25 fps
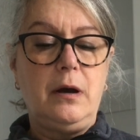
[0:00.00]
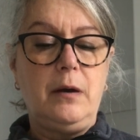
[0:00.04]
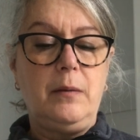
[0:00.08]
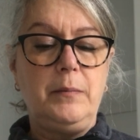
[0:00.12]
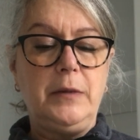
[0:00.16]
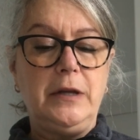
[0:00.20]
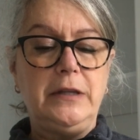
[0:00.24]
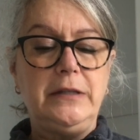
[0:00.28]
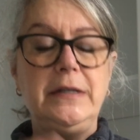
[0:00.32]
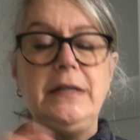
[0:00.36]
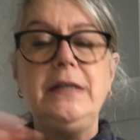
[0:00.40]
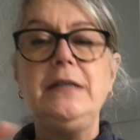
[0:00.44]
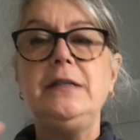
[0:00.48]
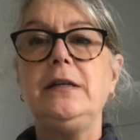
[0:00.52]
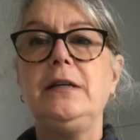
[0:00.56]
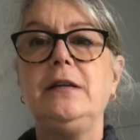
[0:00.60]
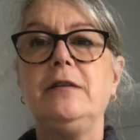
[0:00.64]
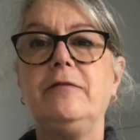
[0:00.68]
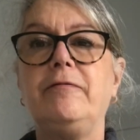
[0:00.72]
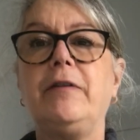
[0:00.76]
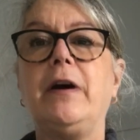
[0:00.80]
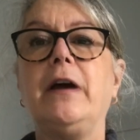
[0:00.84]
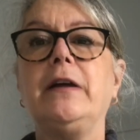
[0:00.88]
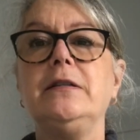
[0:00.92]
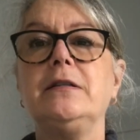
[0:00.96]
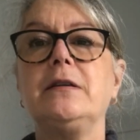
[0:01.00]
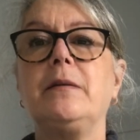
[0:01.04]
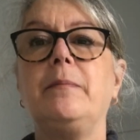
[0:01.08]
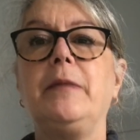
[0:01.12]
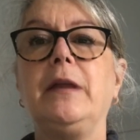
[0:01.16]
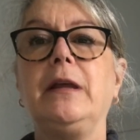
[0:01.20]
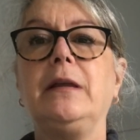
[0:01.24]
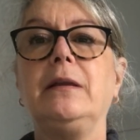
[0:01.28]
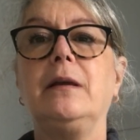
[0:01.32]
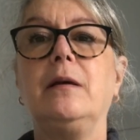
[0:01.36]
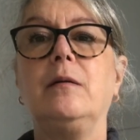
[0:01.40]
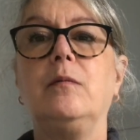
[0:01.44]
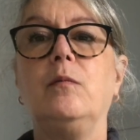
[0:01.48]
It's easy to find
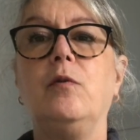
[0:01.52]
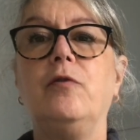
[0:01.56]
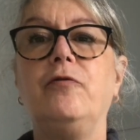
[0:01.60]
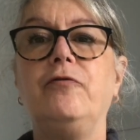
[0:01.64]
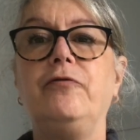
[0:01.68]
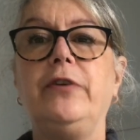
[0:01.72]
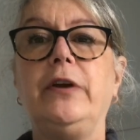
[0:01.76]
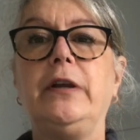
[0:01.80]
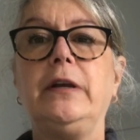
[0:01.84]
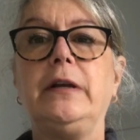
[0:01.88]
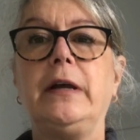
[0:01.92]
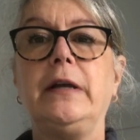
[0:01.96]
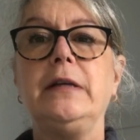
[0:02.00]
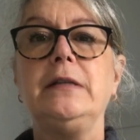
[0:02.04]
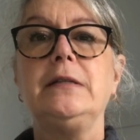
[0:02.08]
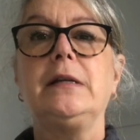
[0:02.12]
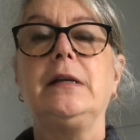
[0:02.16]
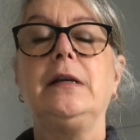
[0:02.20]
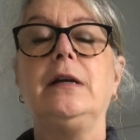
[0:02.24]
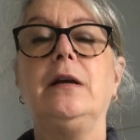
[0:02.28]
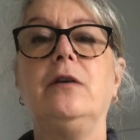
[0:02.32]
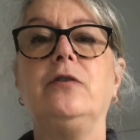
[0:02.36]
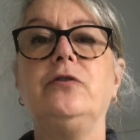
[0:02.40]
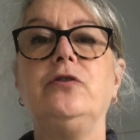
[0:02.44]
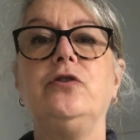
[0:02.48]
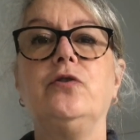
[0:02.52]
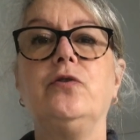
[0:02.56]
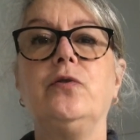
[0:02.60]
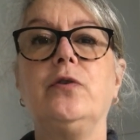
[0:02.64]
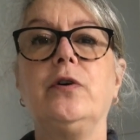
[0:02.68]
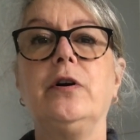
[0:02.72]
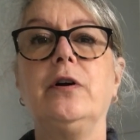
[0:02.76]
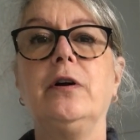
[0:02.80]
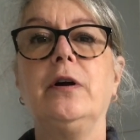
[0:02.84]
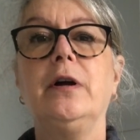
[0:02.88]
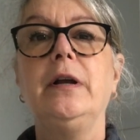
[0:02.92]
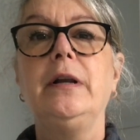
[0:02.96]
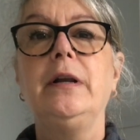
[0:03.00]
something that will fit nicely on
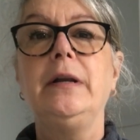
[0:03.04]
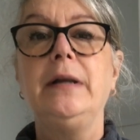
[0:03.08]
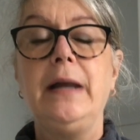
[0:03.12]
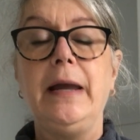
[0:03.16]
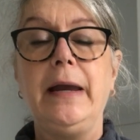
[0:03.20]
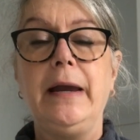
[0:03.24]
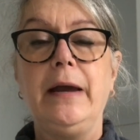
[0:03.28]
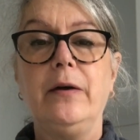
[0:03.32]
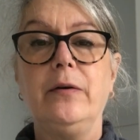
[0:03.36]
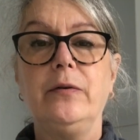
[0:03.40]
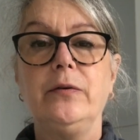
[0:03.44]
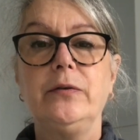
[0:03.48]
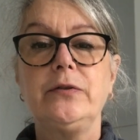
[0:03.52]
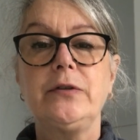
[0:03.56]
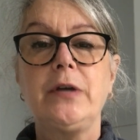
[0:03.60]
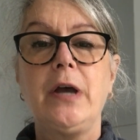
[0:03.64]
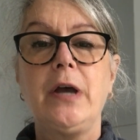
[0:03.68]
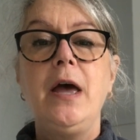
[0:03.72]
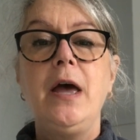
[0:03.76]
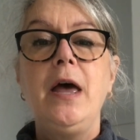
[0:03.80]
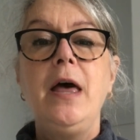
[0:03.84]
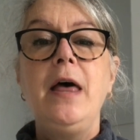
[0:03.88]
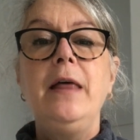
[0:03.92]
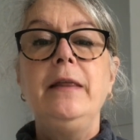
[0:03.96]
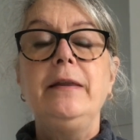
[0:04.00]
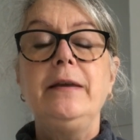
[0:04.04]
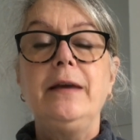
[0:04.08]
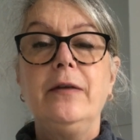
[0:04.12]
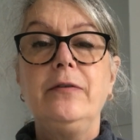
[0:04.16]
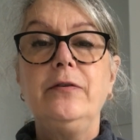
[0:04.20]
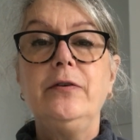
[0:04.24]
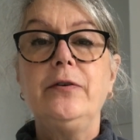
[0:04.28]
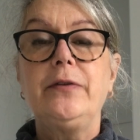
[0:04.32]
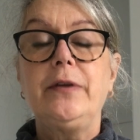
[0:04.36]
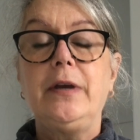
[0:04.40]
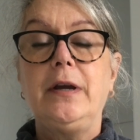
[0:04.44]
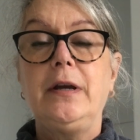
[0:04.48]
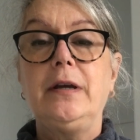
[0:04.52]
your nails. The other
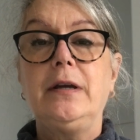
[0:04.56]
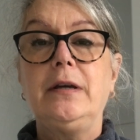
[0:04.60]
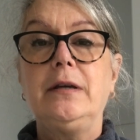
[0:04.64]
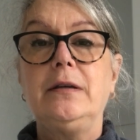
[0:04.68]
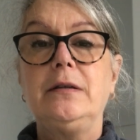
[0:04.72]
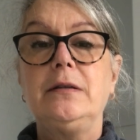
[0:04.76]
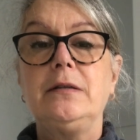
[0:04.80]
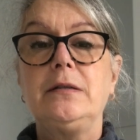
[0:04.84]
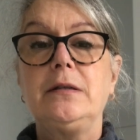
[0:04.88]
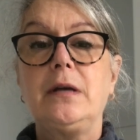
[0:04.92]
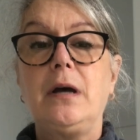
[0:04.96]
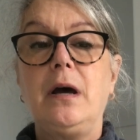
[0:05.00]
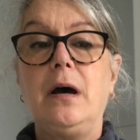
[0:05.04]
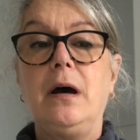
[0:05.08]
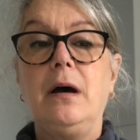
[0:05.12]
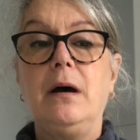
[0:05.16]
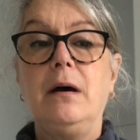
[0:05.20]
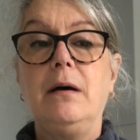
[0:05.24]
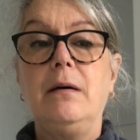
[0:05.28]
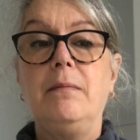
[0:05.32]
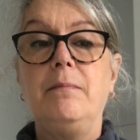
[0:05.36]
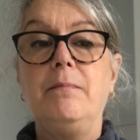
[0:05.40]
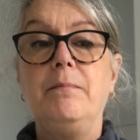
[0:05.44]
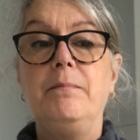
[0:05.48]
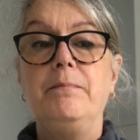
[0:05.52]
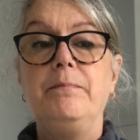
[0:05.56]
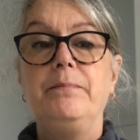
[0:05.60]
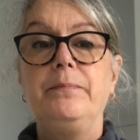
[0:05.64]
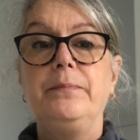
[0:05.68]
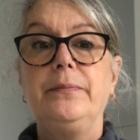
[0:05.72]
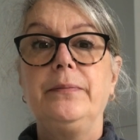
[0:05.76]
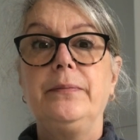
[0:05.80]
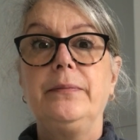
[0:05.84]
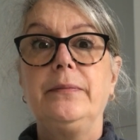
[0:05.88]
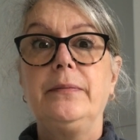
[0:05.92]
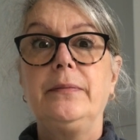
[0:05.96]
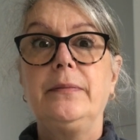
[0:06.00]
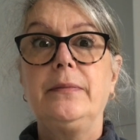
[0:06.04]
thing is,
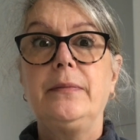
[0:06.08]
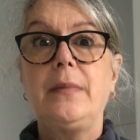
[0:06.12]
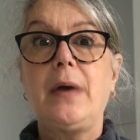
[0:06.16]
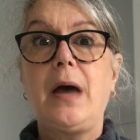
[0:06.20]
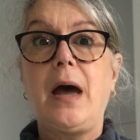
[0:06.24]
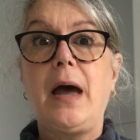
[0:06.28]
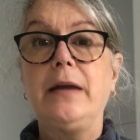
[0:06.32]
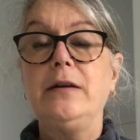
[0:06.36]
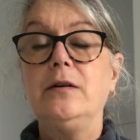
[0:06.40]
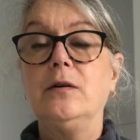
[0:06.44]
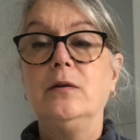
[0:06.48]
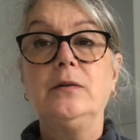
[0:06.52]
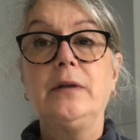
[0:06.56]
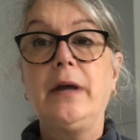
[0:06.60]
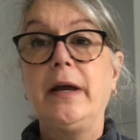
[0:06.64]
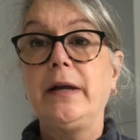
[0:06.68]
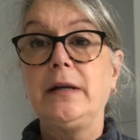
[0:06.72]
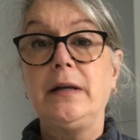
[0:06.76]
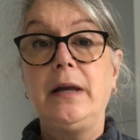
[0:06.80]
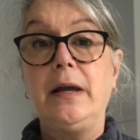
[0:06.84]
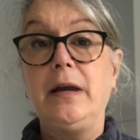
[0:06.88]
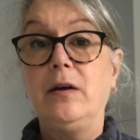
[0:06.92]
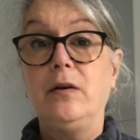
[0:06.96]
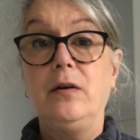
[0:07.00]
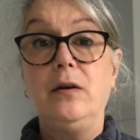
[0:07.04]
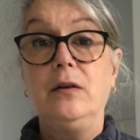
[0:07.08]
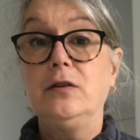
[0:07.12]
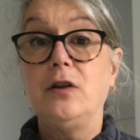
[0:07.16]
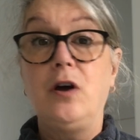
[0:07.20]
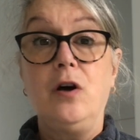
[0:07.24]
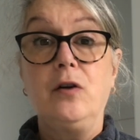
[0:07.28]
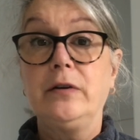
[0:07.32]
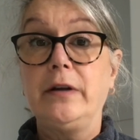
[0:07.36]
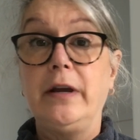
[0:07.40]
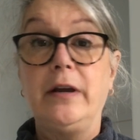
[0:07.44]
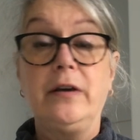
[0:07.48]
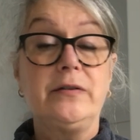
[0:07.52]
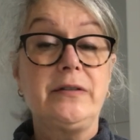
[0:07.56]
I don't like long
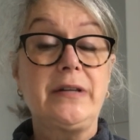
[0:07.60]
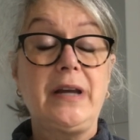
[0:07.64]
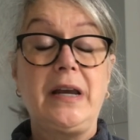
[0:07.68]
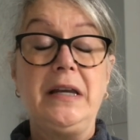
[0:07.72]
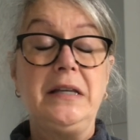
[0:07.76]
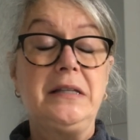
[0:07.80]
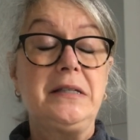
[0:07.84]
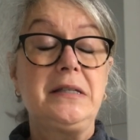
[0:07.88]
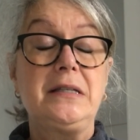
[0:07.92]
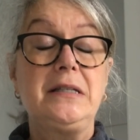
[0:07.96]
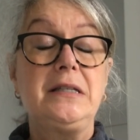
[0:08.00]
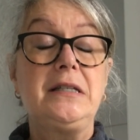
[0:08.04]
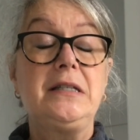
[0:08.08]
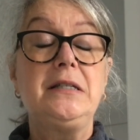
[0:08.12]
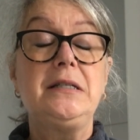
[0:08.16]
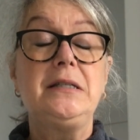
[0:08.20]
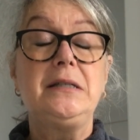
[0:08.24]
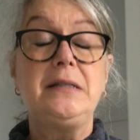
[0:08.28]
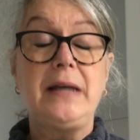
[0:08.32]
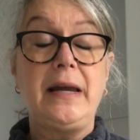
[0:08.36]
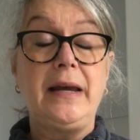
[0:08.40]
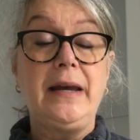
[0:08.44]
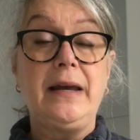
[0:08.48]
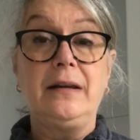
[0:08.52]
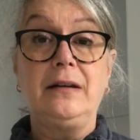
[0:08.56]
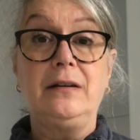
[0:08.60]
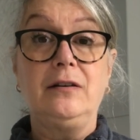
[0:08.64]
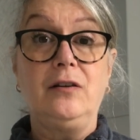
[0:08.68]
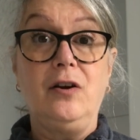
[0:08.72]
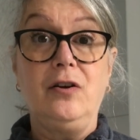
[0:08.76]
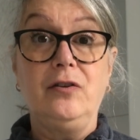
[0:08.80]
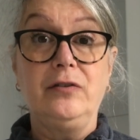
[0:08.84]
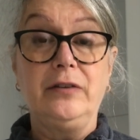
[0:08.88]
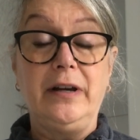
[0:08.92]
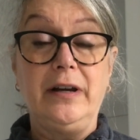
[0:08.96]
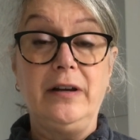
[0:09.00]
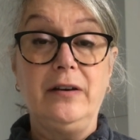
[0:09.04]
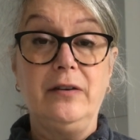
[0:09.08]
nails. I can't stand long
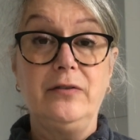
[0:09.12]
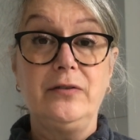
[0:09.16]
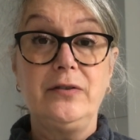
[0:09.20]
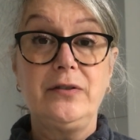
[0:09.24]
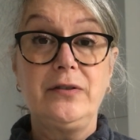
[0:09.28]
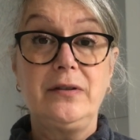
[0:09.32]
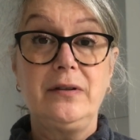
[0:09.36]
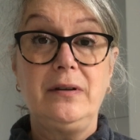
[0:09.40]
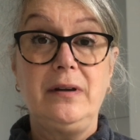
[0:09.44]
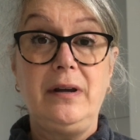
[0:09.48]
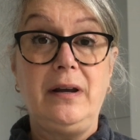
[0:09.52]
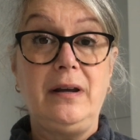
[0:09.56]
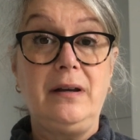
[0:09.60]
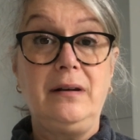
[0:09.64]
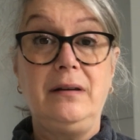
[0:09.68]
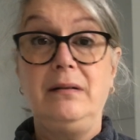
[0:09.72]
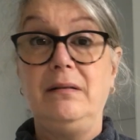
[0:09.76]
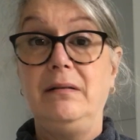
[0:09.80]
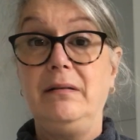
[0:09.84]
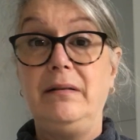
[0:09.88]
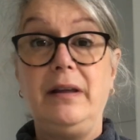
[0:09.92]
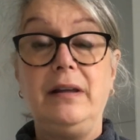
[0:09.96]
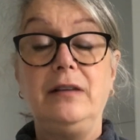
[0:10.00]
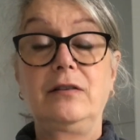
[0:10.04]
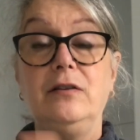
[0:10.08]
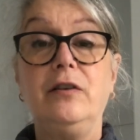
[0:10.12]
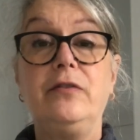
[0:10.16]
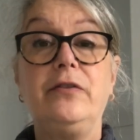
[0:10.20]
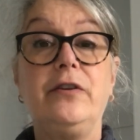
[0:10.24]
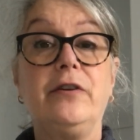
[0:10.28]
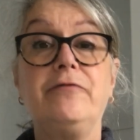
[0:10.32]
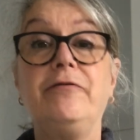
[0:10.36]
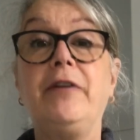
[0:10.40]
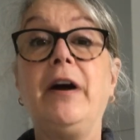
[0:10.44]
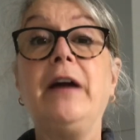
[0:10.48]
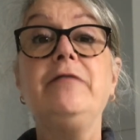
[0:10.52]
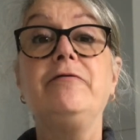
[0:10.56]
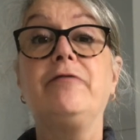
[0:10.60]
nails, and they're
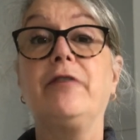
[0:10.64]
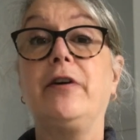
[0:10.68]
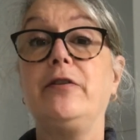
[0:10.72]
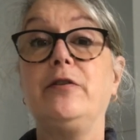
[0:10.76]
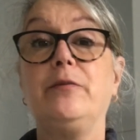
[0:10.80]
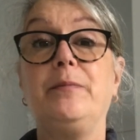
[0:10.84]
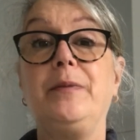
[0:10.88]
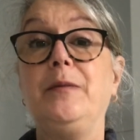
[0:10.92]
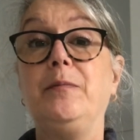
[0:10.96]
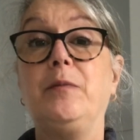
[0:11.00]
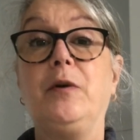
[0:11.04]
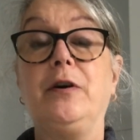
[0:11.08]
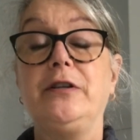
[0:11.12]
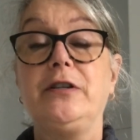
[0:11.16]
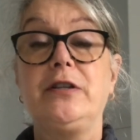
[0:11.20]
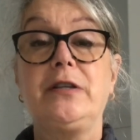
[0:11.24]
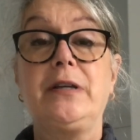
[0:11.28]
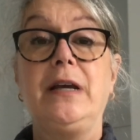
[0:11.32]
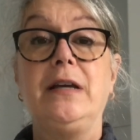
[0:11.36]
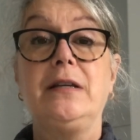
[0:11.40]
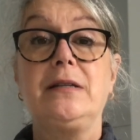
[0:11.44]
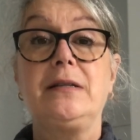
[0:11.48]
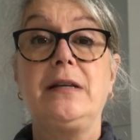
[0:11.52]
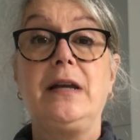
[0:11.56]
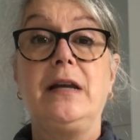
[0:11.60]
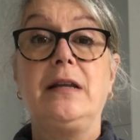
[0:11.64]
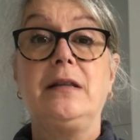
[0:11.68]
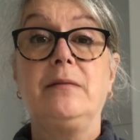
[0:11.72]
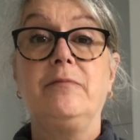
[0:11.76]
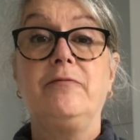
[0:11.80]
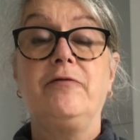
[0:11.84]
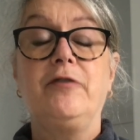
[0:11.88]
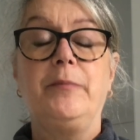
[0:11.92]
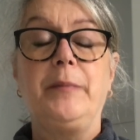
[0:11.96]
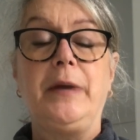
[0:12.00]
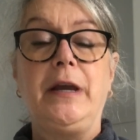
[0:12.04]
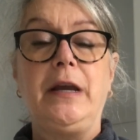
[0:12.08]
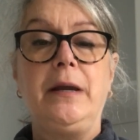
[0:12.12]
fine for other people. I just can't stand them
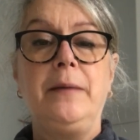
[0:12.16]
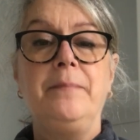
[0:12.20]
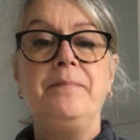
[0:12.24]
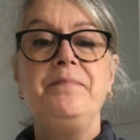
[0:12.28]
for me.